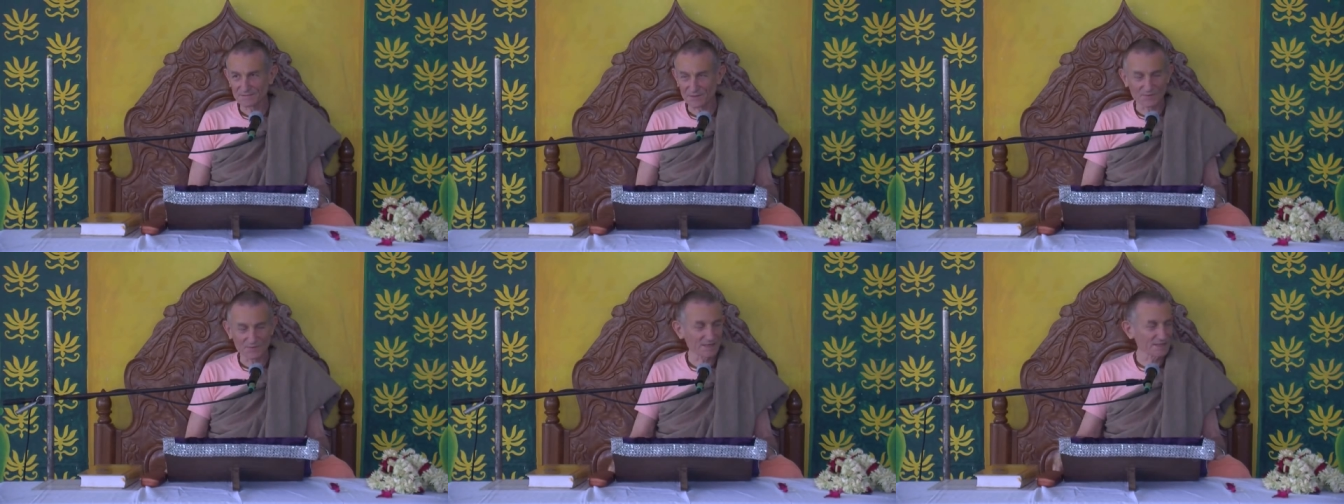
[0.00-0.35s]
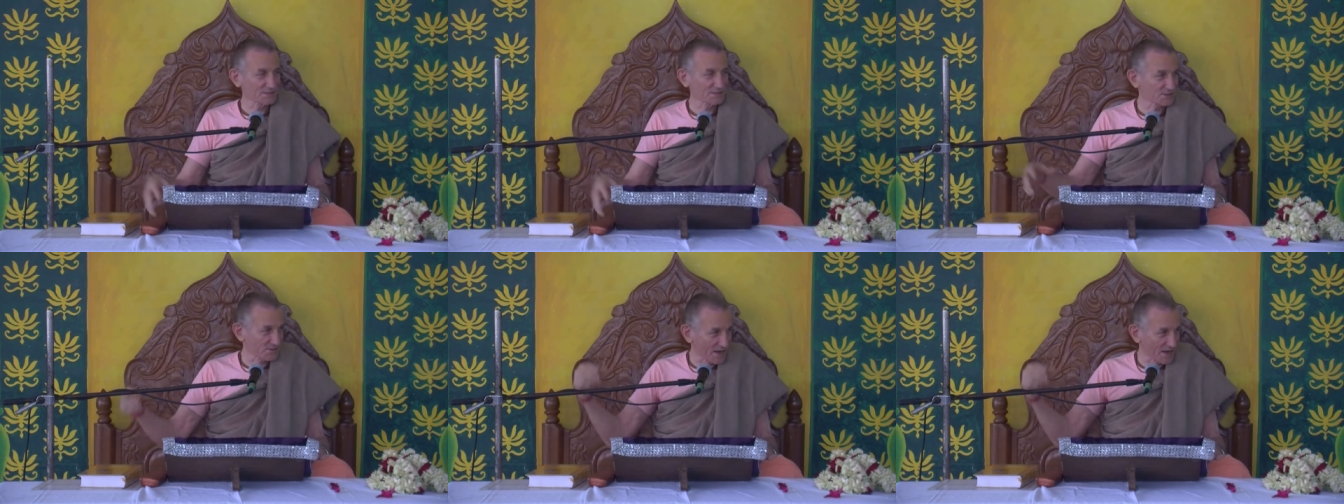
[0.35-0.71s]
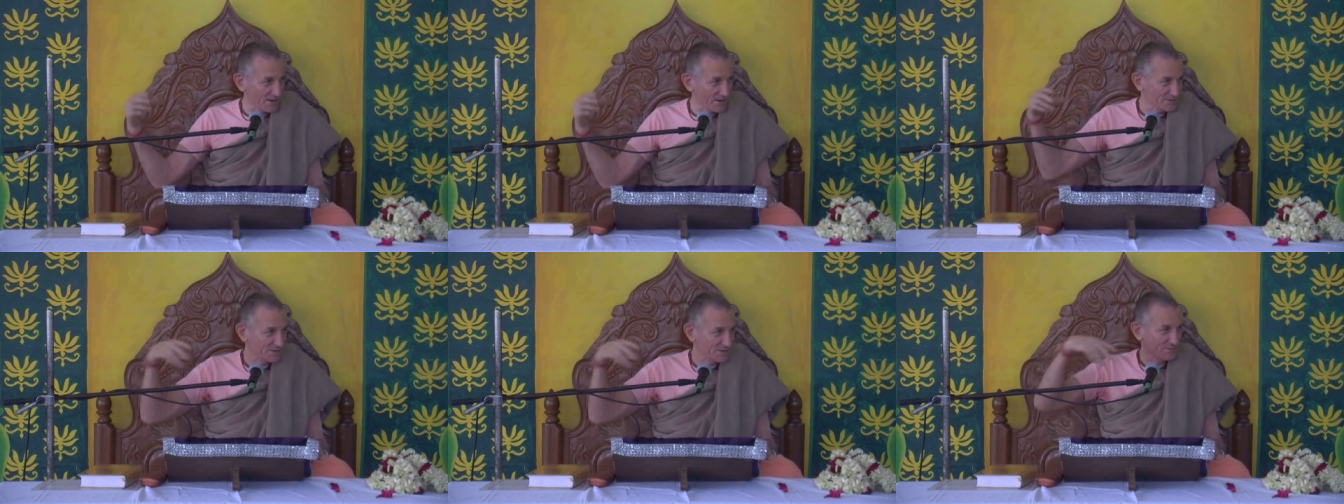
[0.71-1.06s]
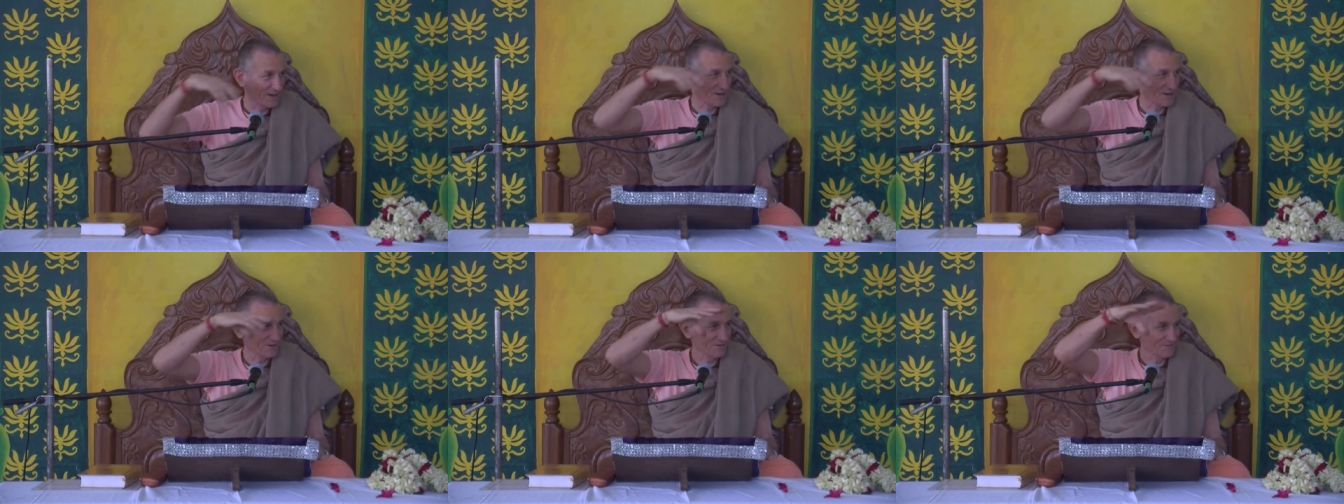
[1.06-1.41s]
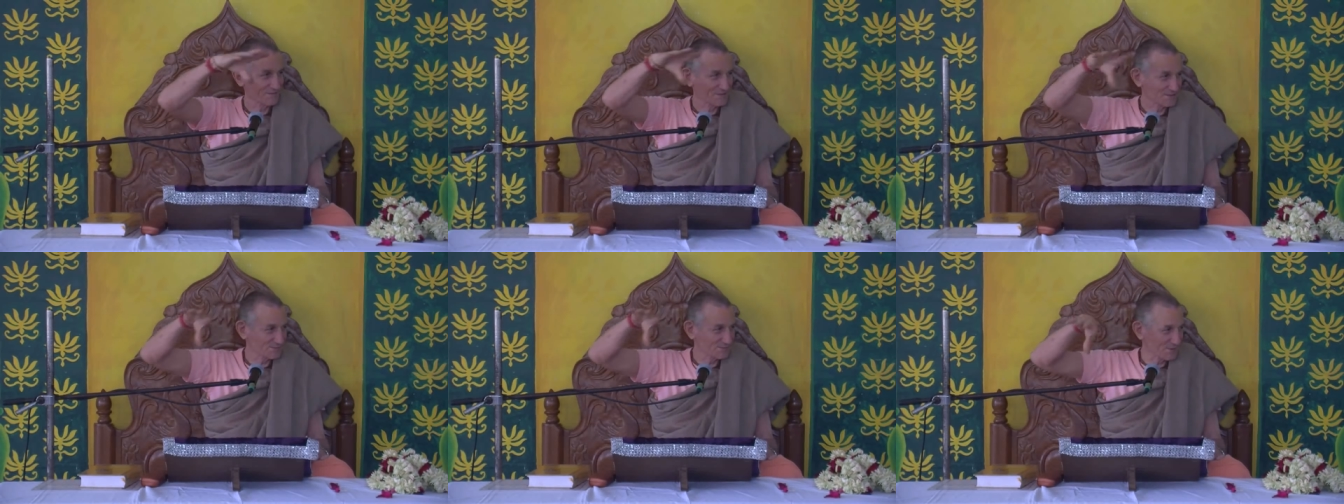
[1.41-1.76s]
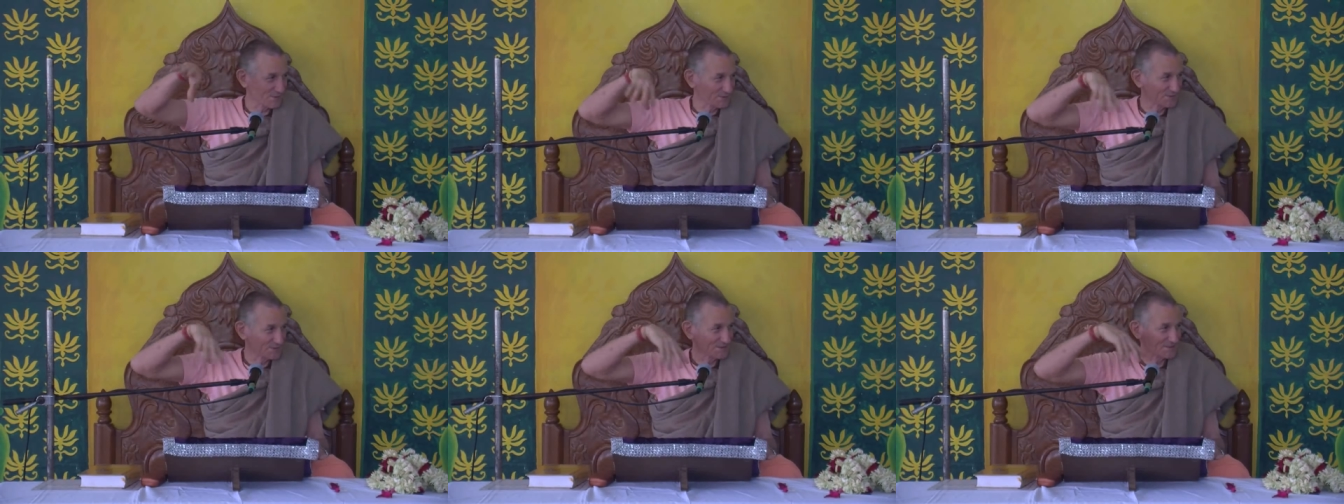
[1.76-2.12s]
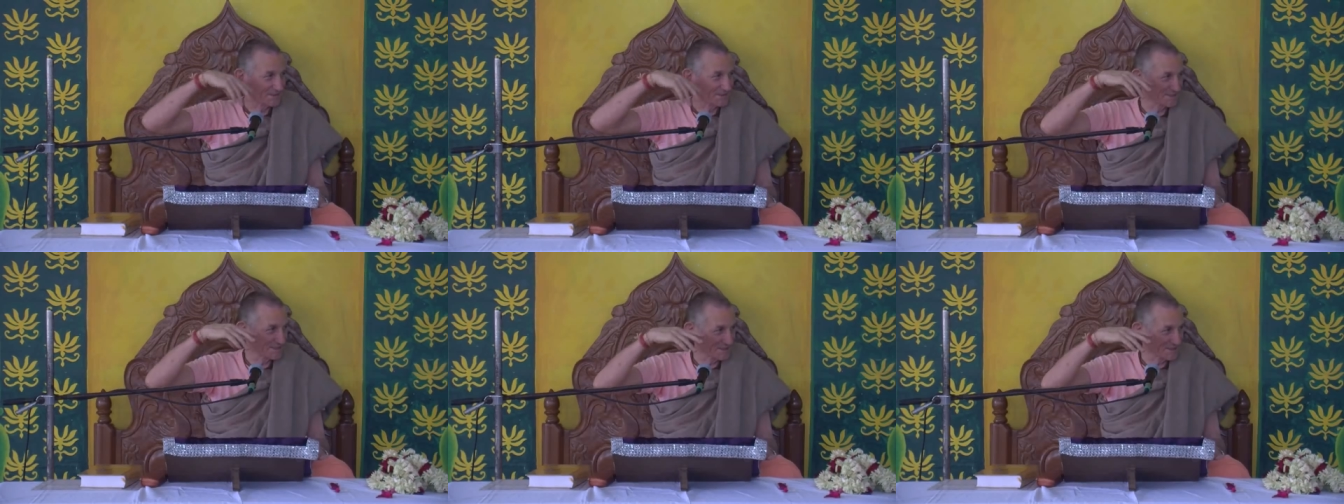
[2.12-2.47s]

But when he's surrounded by all of his potencies,